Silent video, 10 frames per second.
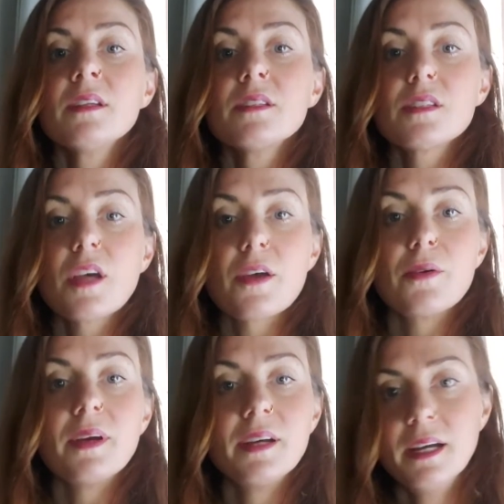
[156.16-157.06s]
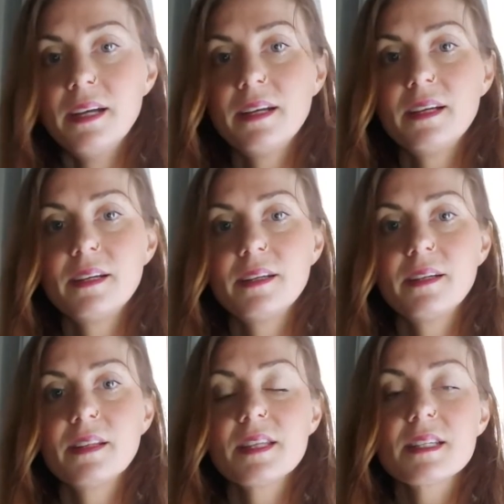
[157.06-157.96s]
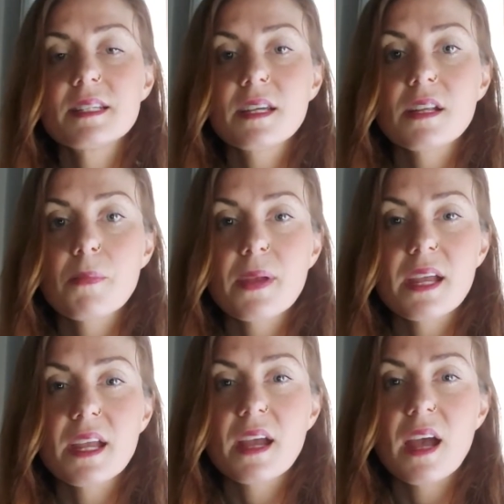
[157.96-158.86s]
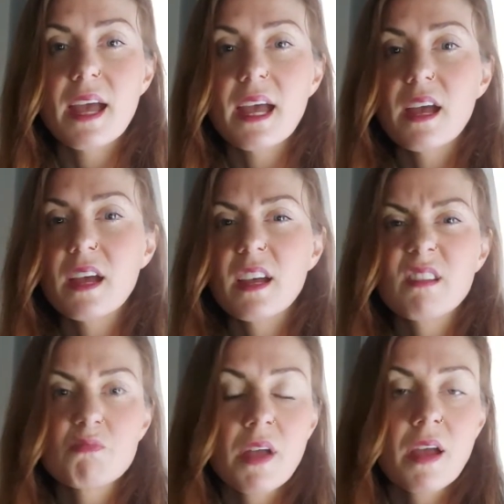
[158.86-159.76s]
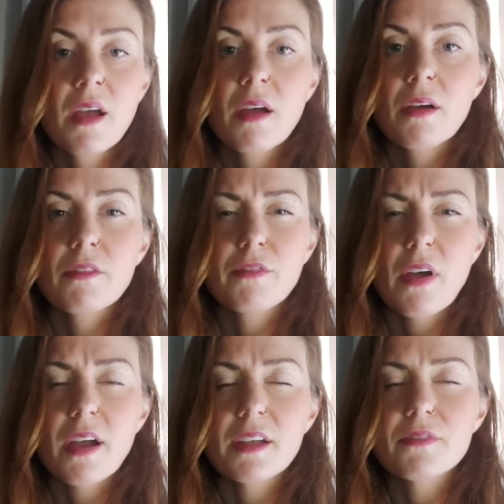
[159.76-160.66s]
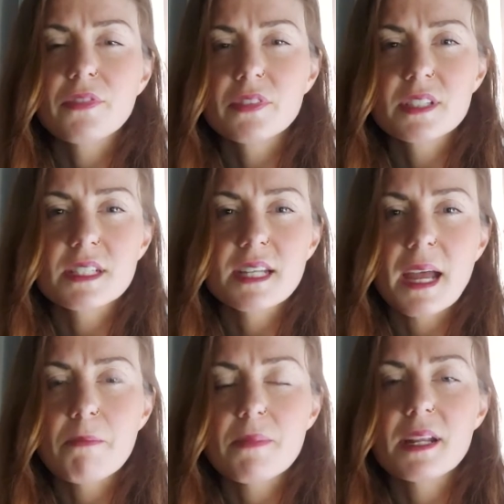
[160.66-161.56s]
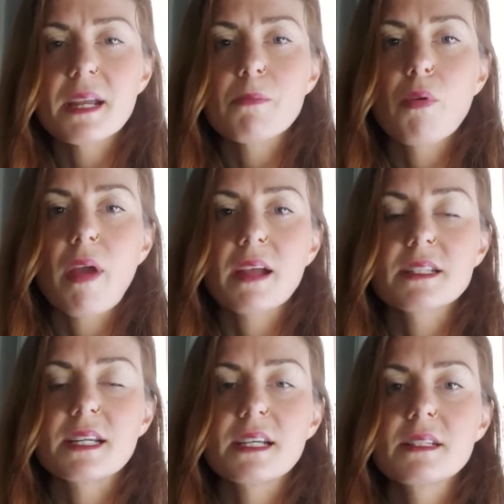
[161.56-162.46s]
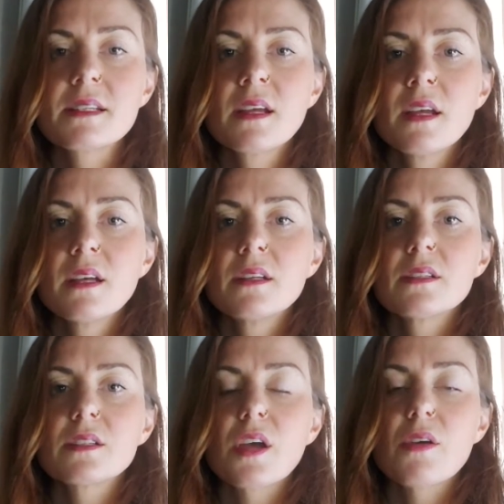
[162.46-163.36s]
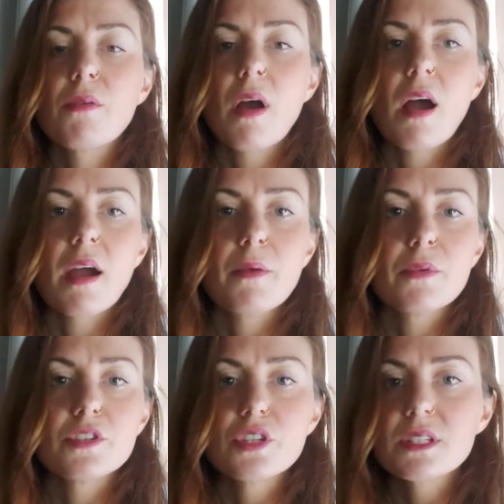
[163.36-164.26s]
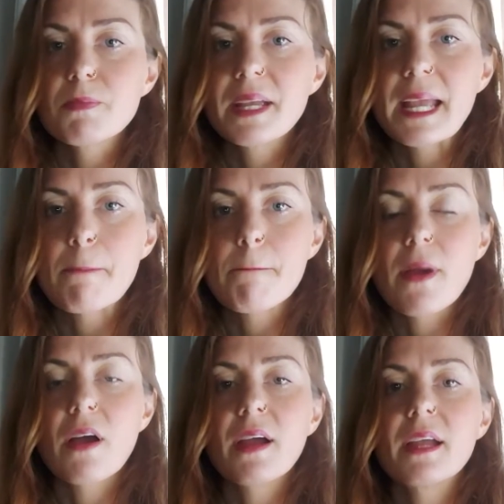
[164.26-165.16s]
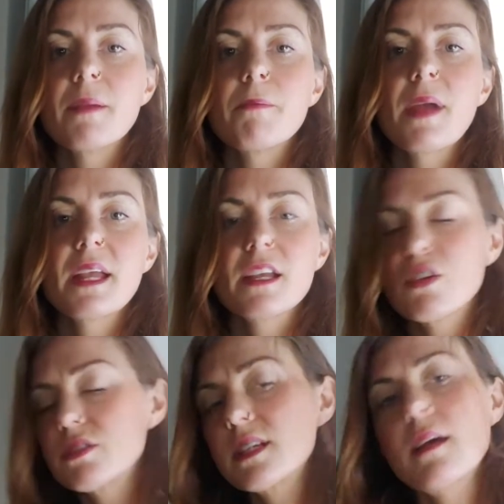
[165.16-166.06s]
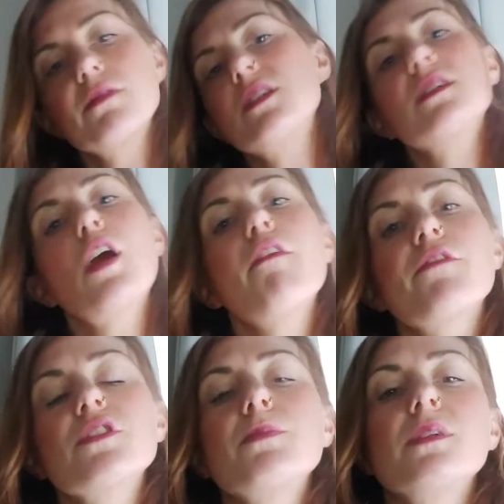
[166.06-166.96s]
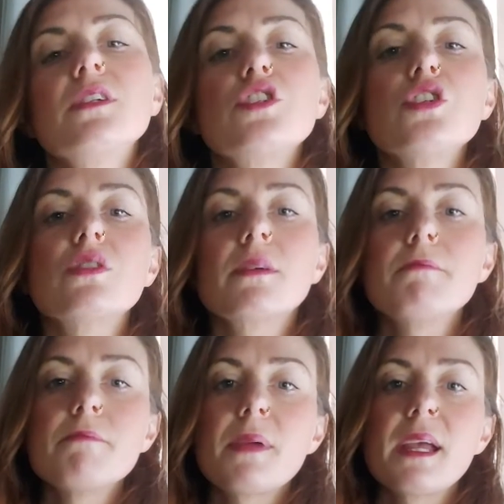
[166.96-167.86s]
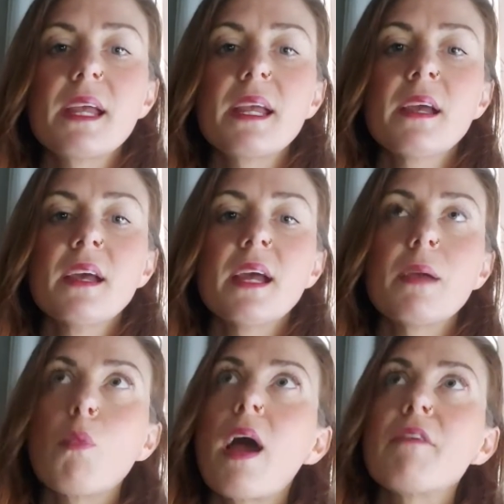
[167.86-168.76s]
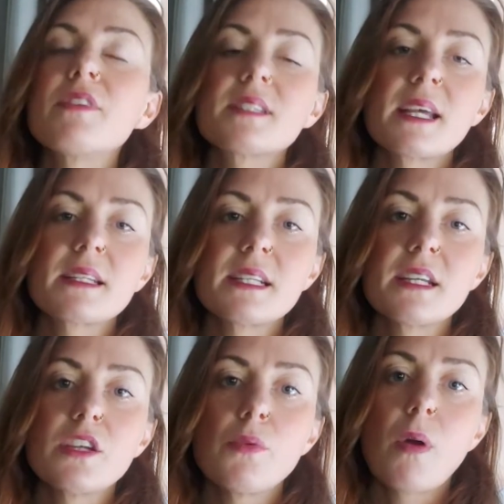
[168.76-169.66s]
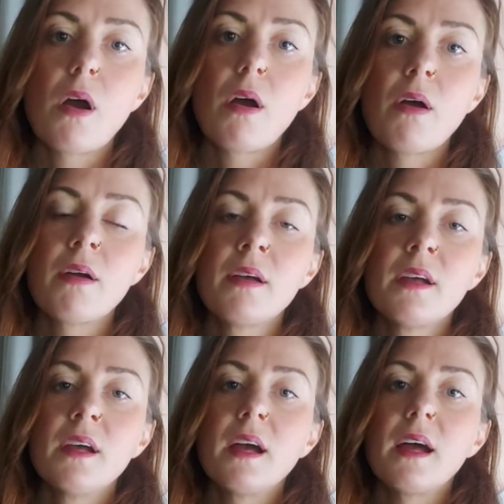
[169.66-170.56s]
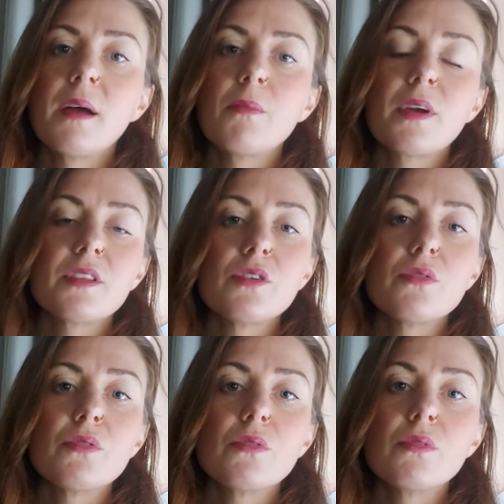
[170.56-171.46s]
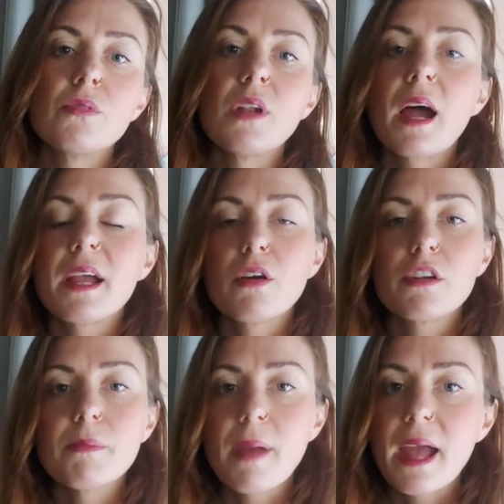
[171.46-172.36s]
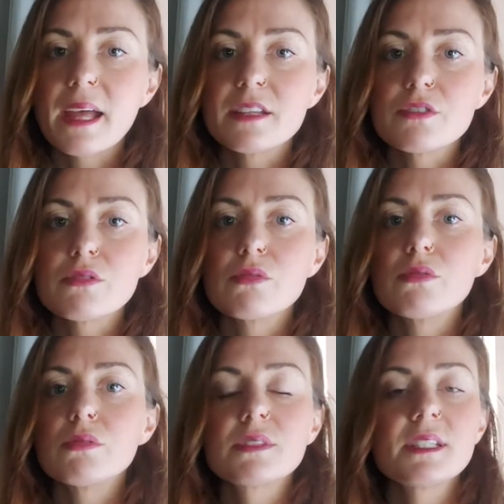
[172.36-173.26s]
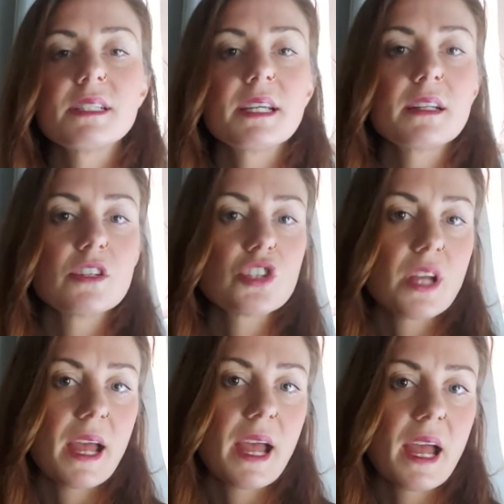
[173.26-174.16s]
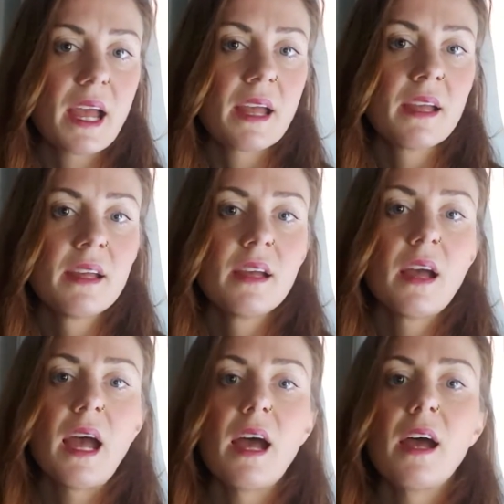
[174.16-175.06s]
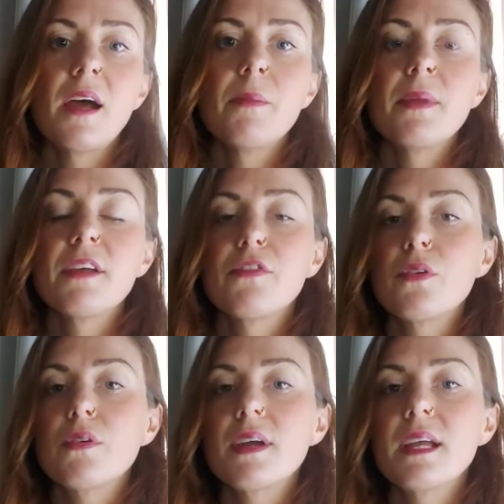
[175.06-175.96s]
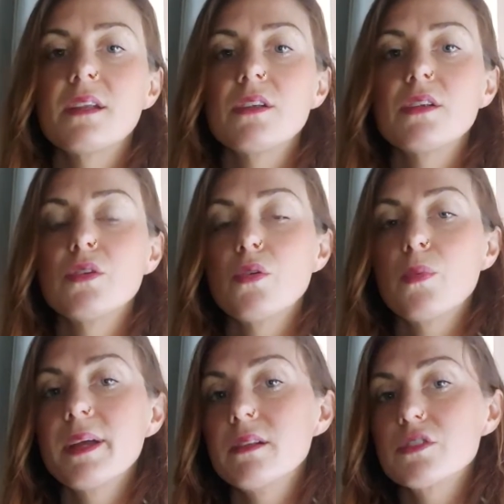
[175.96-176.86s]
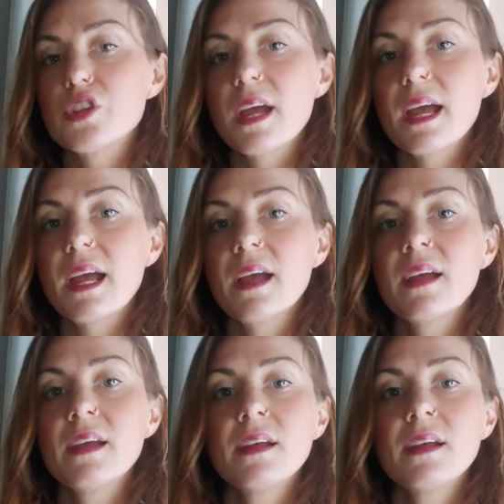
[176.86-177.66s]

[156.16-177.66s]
So this is going to be a 5 to 10 minute practice. So I would just begin by making yourselves as comfortable as you can be in whatever setting you are, whether you're lying on a bed or sitting in a chair, if you're in your wheelchair.